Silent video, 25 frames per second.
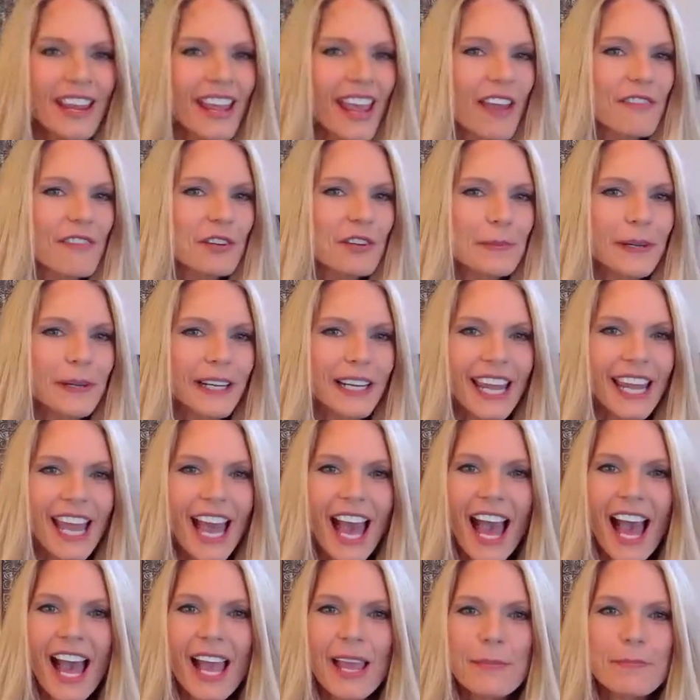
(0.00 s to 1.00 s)
everybody.
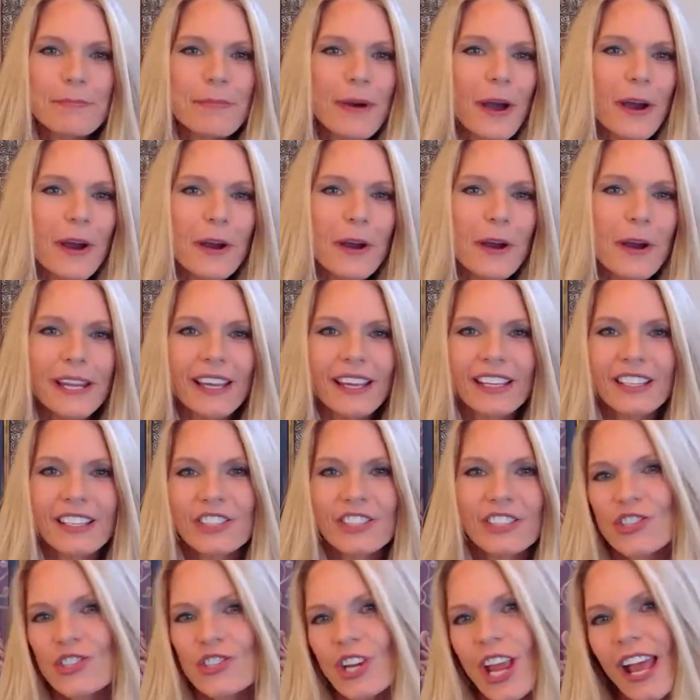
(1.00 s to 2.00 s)
Hi, Barbie and
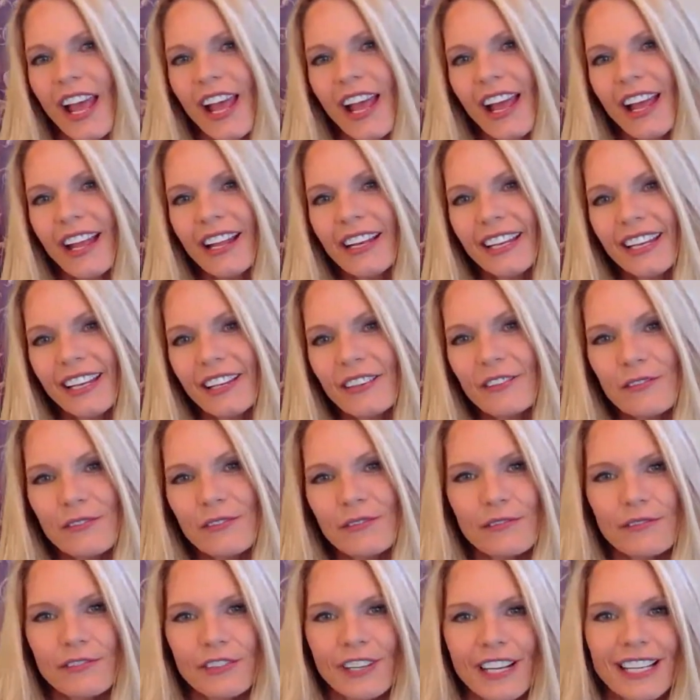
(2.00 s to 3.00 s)
Jen
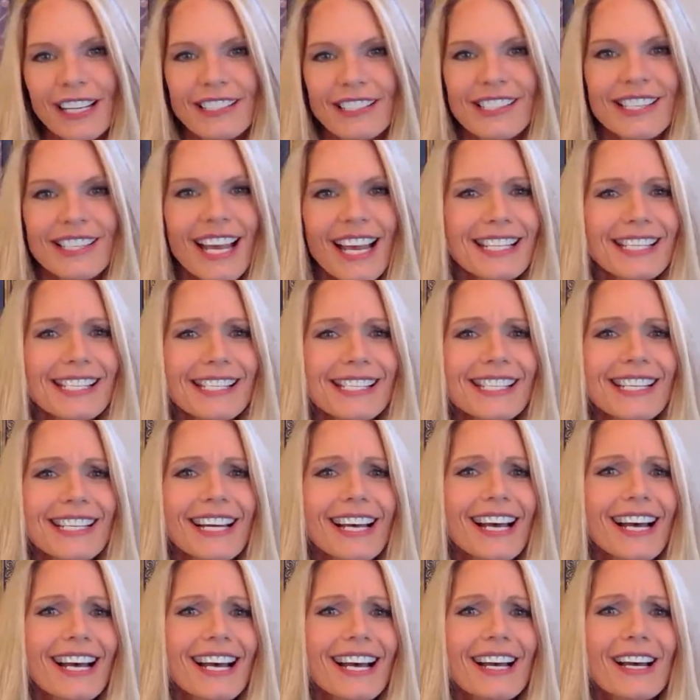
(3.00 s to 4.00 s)
and
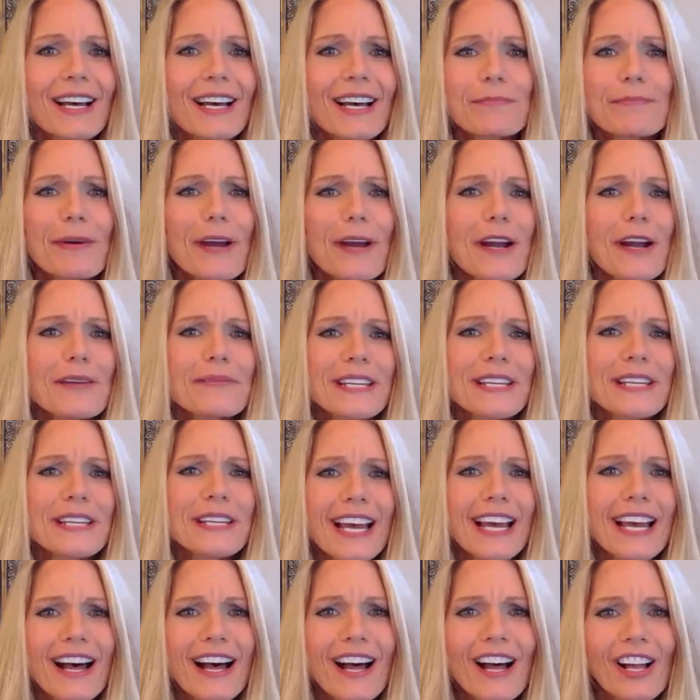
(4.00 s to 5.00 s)
Francesca, Barbie
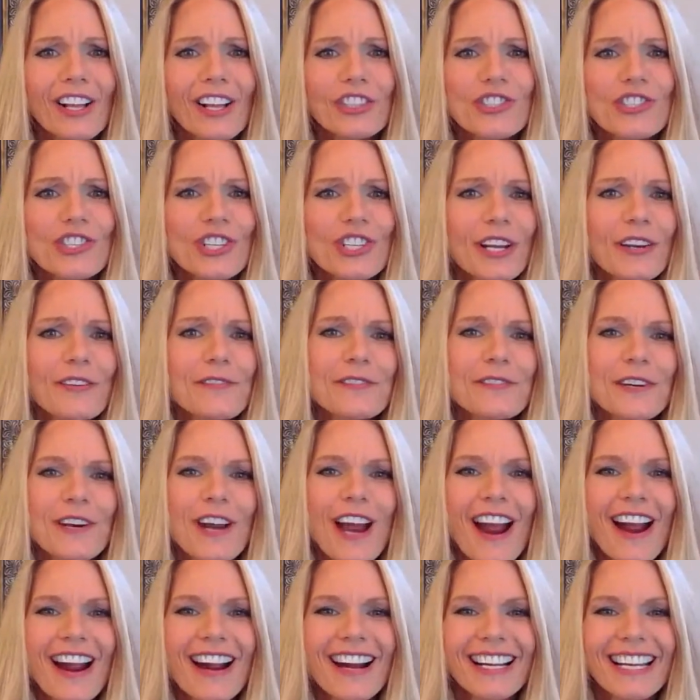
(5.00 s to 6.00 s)
doll, Jennifer
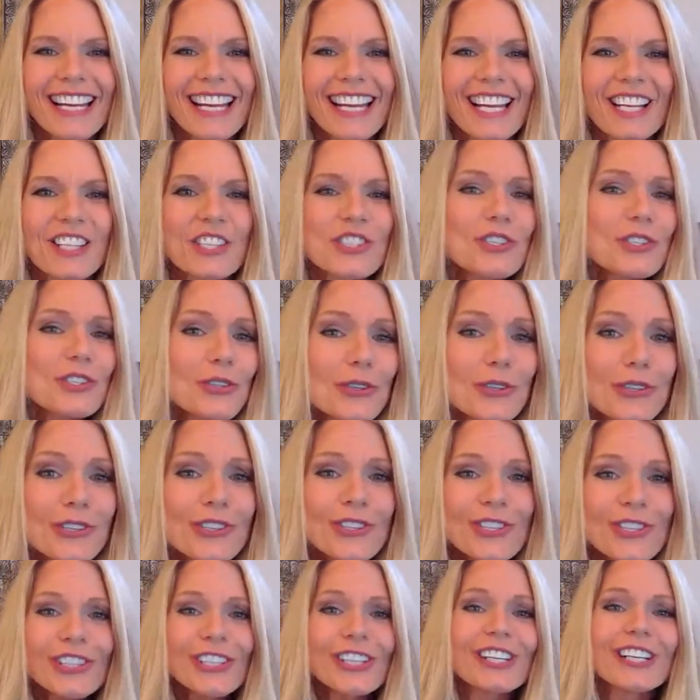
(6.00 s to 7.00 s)
Harden, Sue
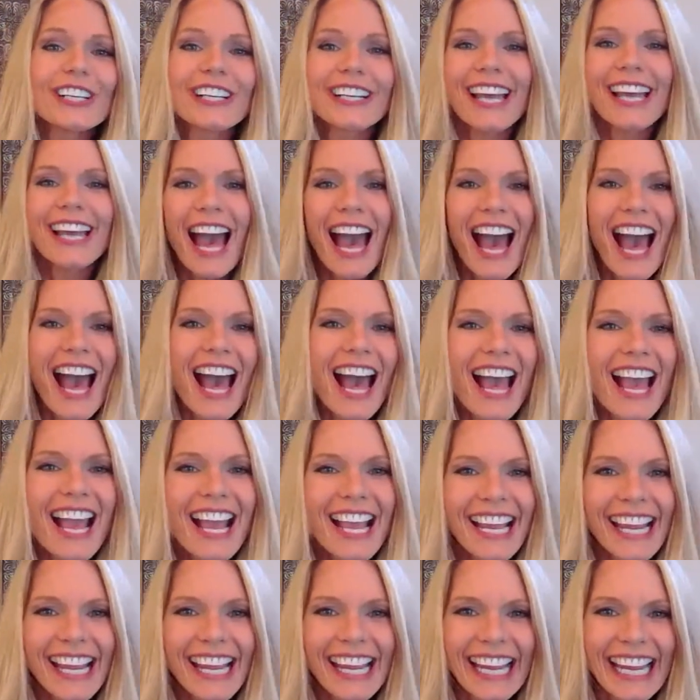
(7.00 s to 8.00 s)
Shook.
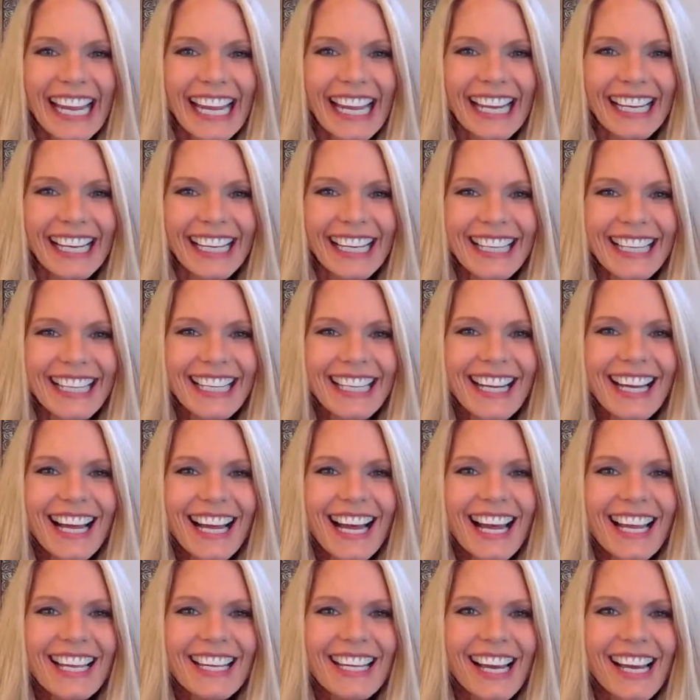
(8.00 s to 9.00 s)
Hi.
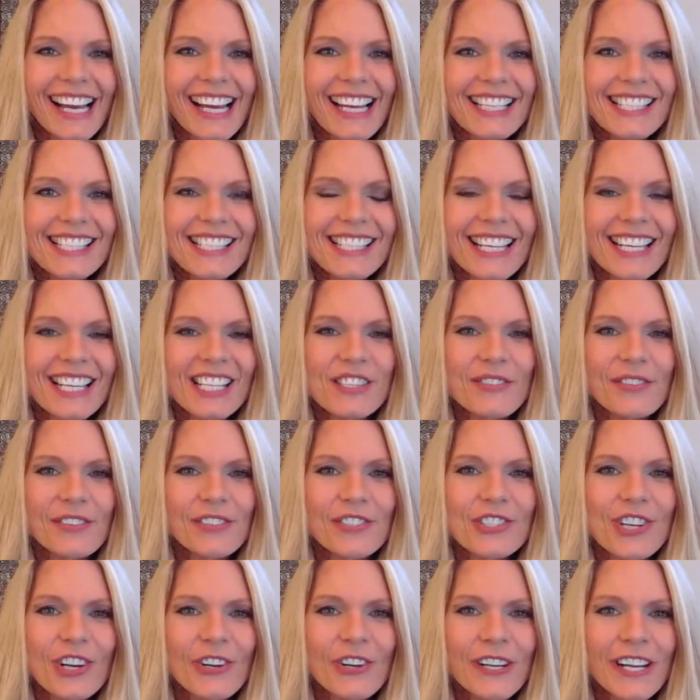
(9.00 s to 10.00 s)
Hi, guys. Thanks for
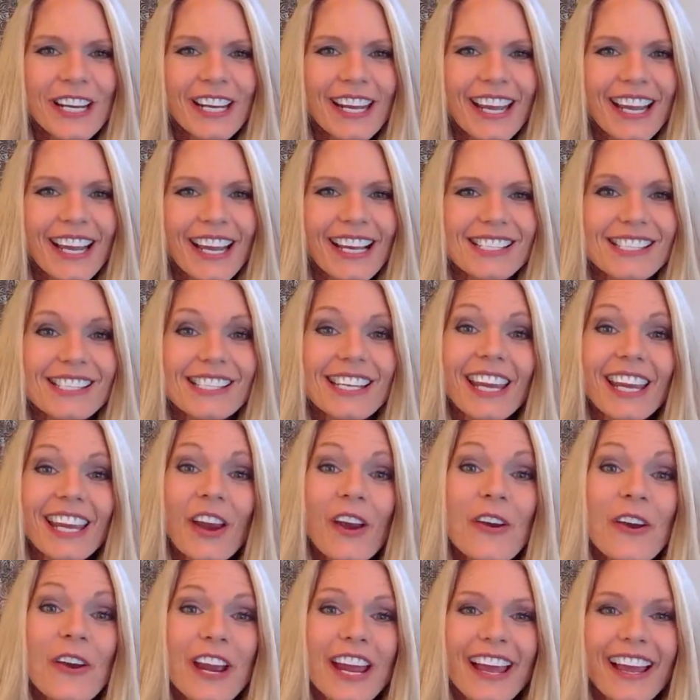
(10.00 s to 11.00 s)
joining us.
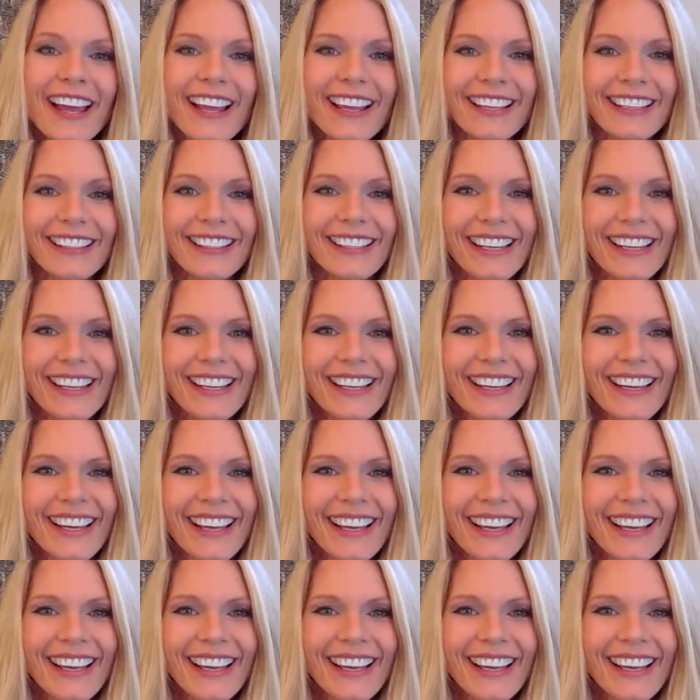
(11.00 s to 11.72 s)
Karen,